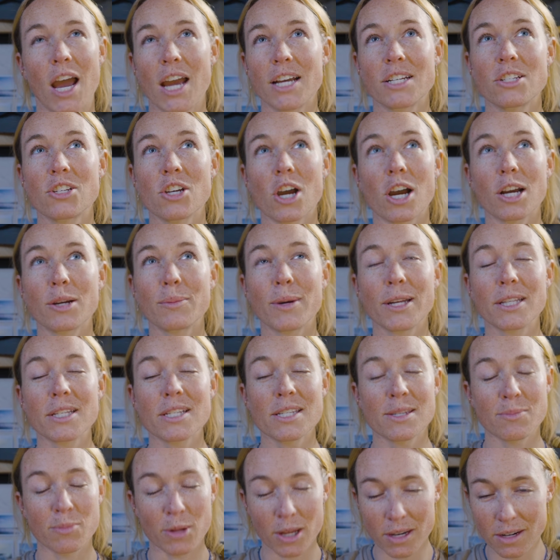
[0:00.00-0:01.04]
I could talk about the
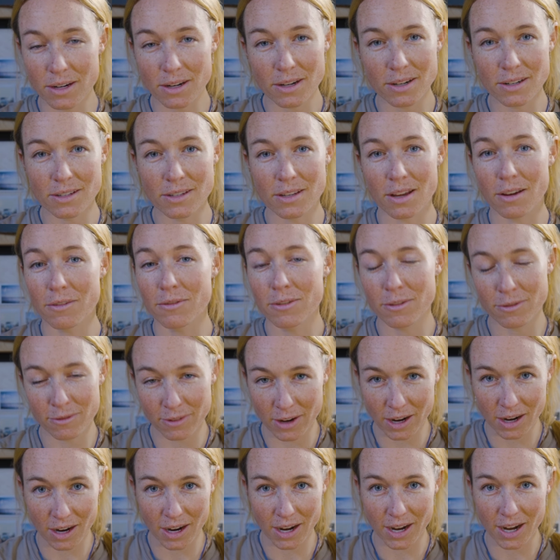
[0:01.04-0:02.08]
splendors of the
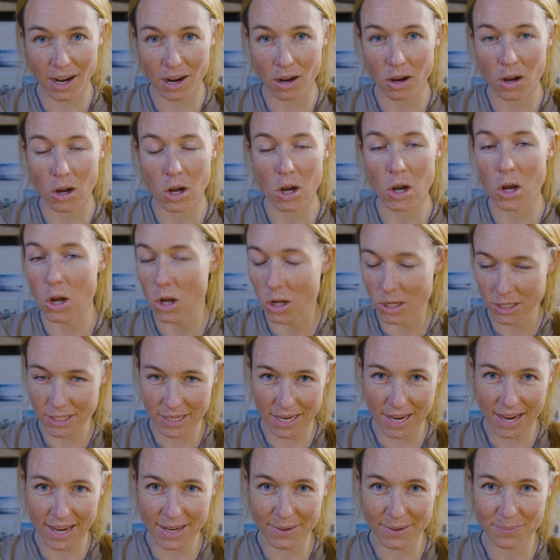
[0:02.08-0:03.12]
ferry all
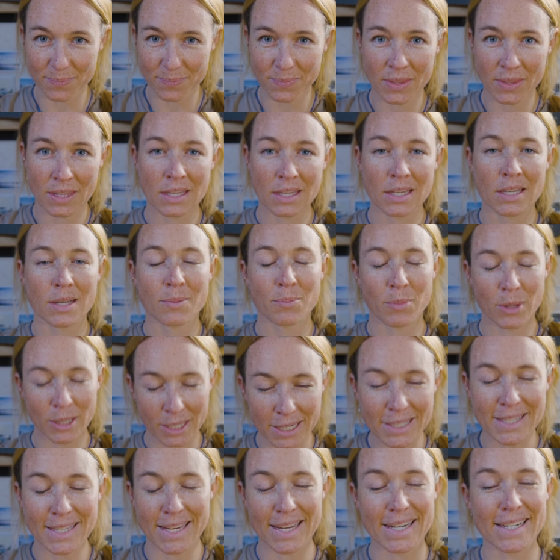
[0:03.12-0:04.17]
day, but
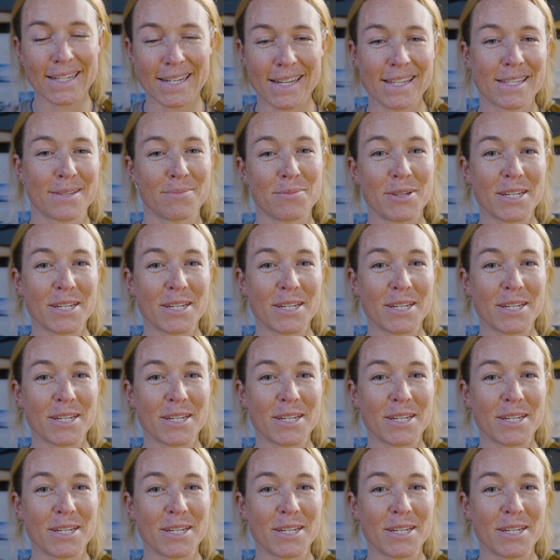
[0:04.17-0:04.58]
let's get into some